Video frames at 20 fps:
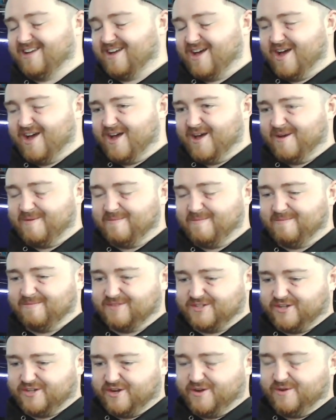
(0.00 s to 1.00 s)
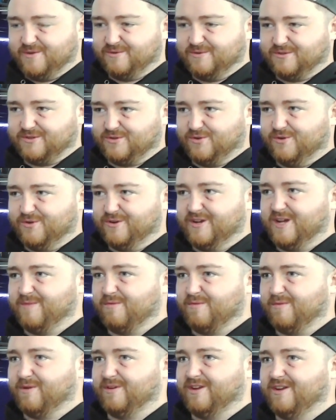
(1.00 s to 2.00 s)
So sauna,
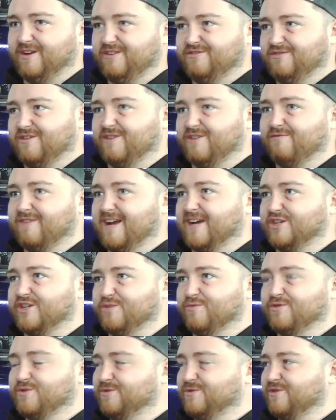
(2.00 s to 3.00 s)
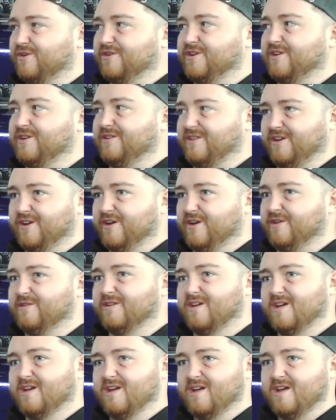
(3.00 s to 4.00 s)
you're trying to relax your muscles, aren't you?
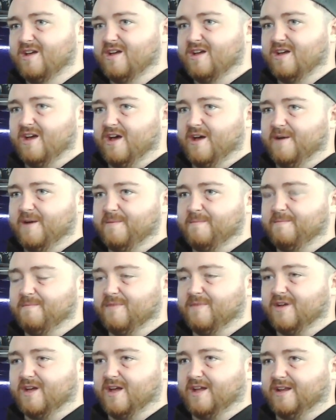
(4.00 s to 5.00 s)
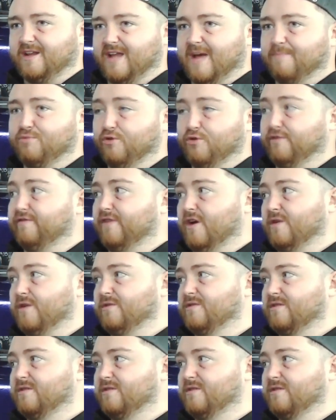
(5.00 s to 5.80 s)
And get blood flow.